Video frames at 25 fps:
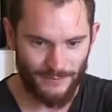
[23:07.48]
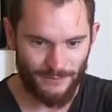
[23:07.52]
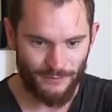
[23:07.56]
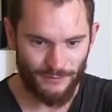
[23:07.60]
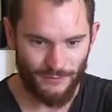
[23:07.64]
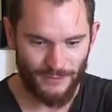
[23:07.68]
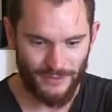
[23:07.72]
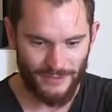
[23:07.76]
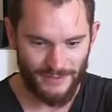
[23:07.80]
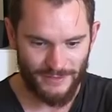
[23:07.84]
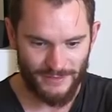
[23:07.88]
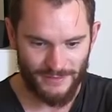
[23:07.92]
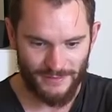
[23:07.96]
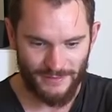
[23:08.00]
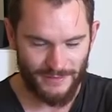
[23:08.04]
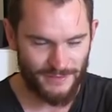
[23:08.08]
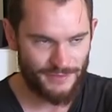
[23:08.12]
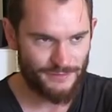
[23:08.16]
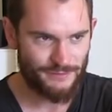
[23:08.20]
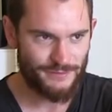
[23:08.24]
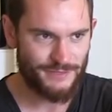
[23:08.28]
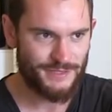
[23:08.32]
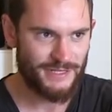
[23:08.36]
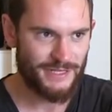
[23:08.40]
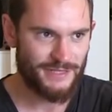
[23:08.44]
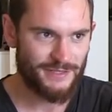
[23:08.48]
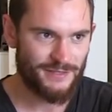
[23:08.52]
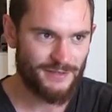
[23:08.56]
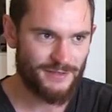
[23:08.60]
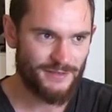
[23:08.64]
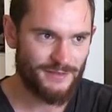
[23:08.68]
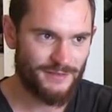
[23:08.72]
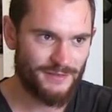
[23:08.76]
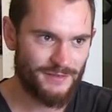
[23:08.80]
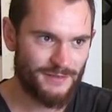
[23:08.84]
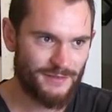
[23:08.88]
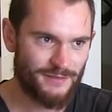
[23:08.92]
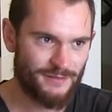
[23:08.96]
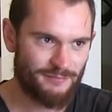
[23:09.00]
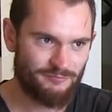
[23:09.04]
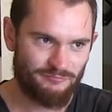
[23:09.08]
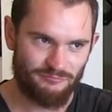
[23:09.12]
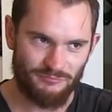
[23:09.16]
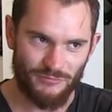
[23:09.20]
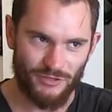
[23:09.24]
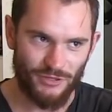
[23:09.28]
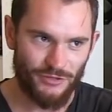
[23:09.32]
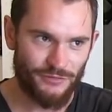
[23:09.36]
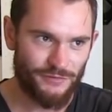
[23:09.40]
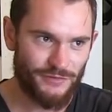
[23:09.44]
people want, it just gets rejected.
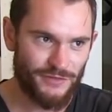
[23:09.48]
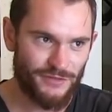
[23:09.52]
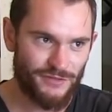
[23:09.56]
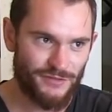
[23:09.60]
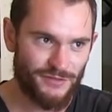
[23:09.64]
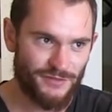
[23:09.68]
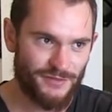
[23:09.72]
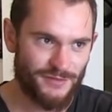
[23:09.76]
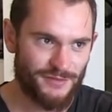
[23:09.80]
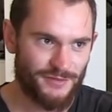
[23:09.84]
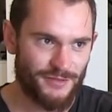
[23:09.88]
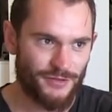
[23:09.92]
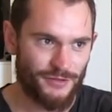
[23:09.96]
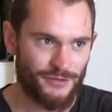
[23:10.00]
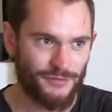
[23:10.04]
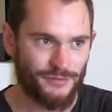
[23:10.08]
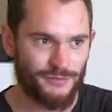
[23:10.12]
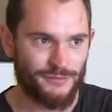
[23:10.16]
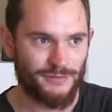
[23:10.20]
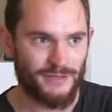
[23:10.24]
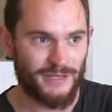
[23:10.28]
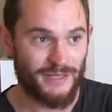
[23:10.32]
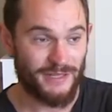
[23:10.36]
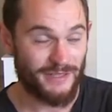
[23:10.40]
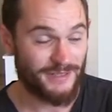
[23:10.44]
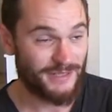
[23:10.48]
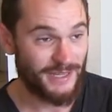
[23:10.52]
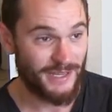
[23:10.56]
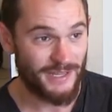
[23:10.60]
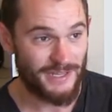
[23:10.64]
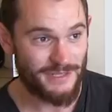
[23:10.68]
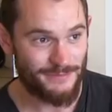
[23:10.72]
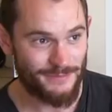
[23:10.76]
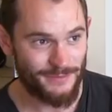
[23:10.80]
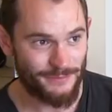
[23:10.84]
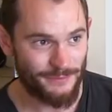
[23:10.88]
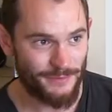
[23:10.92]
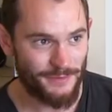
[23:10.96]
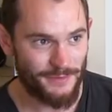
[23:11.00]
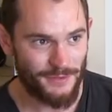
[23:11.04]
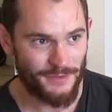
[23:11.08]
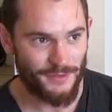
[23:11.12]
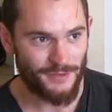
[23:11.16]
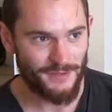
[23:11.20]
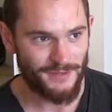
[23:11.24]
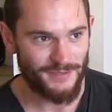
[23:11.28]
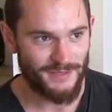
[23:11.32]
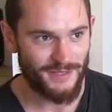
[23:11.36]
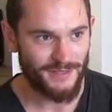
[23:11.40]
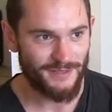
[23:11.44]
No views, no engagement with the
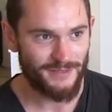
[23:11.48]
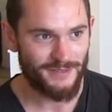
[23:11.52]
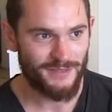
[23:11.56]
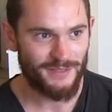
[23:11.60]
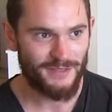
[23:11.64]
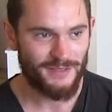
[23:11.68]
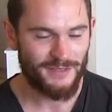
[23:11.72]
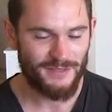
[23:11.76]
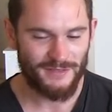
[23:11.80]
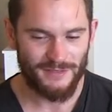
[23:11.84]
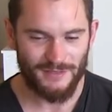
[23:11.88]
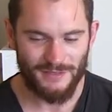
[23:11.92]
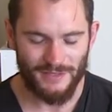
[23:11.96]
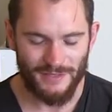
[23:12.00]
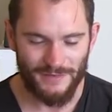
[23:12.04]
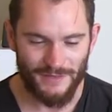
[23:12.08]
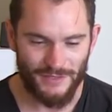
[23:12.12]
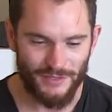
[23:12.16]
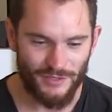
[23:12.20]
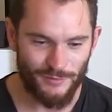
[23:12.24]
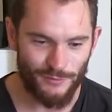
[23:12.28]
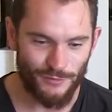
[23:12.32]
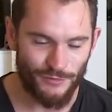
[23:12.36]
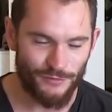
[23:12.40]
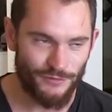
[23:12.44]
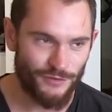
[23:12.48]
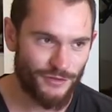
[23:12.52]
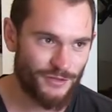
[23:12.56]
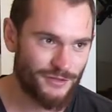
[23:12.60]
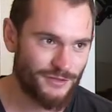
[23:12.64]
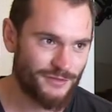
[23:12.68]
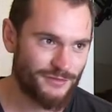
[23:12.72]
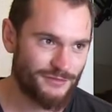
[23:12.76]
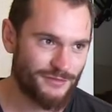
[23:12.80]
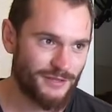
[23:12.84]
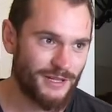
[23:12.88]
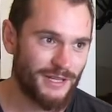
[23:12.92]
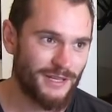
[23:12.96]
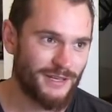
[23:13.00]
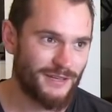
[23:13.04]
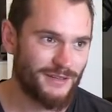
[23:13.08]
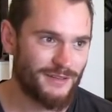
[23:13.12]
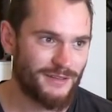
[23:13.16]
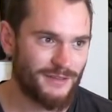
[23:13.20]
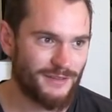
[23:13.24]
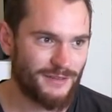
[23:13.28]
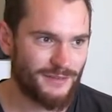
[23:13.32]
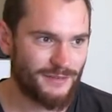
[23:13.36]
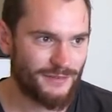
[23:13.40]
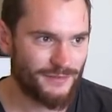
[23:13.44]
content, and then you move on, right?
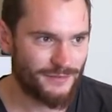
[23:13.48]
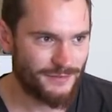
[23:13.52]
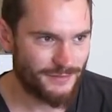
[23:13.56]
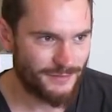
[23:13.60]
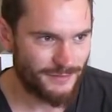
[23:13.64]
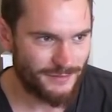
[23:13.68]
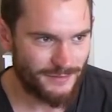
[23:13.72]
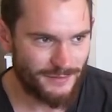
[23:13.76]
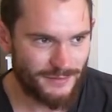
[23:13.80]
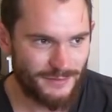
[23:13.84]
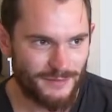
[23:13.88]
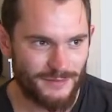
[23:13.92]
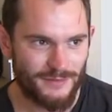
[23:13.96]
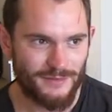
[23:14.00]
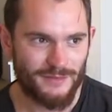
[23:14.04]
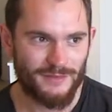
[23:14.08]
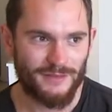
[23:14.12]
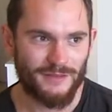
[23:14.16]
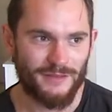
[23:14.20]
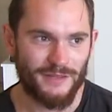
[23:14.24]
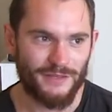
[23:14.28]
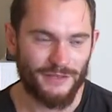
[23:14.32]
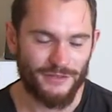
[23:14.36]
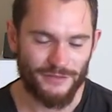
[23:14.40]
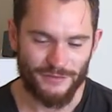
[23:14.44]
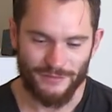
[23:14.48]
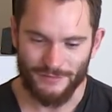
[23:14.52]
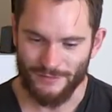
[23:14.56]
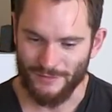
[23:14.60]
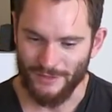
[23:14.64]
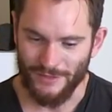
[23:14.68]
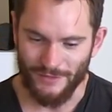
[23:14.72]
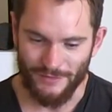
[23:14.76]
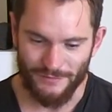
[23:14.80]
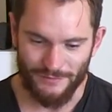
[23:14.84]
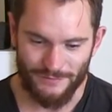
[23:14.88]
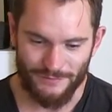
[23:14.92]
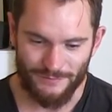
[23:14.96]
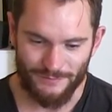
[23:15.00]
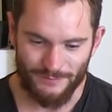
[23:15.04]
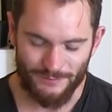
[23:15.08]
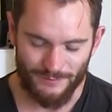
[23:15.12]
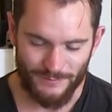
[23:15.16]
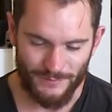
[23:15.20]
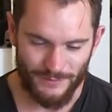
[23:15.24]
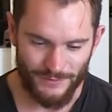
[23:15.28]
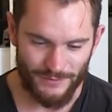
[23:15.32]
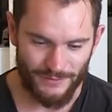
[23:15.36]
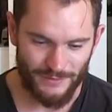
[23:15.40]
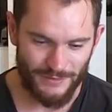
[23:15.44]
Yeah, yeah. And you kind of,
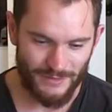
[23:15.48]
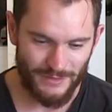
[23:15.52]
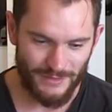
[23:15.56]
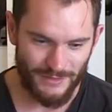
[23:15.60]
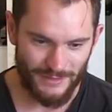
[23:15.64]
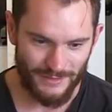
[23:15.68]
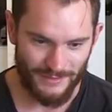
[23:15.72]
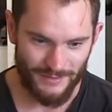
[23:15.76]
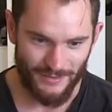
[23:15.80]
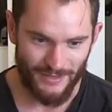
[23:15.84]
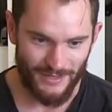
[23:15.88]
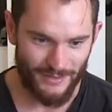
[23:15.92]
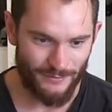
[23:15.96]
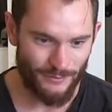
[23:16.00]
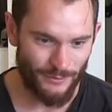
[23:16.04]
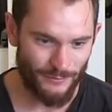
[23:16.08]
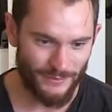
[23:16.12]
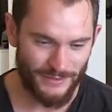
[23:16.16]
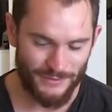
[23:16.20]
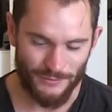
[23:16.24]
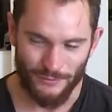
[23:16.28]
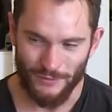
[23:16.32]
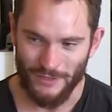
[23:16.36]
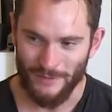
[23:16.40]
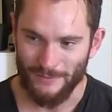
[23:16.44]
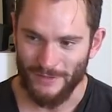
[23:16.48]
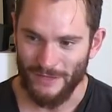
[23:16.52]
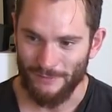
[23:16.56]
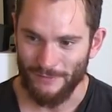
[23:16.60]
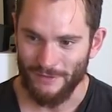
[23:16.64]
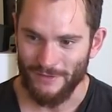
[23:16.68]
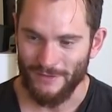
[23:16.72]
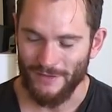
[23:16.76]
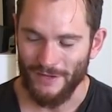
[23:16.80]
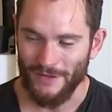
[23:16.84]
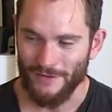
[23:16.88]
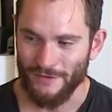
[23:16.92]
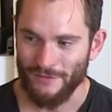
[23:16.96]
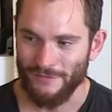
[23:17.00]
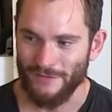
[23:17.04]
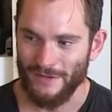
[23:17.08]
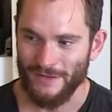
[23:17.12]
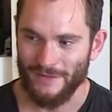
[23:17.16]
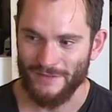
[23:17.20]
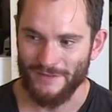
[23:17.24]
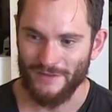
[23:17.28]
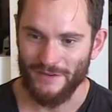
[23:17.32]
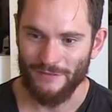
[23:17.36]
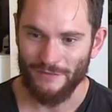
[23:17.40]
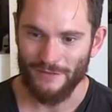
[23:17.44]
it's like what we're talking about with
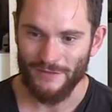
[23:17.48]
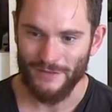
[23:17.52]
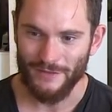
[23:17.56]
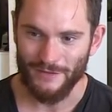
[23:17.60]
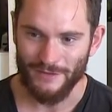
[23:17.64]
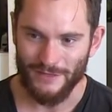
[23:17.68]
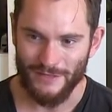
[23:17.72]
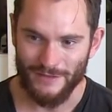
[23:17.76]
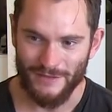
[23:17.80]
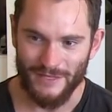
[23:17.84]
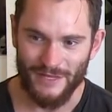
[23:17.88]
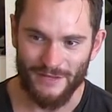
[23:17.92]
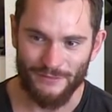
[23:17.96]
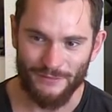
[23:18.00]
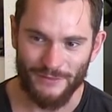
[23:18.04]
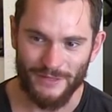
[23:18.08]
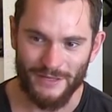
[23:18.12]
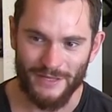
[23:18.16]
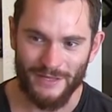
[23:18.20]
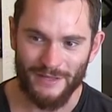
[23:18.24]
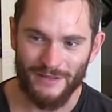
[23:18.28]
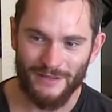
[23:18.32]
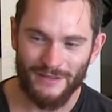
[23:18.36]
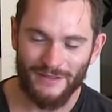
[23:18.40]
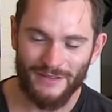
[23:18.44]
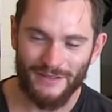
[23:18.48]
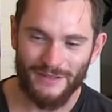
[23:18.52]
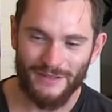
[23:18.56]
artifacts and everything like that, where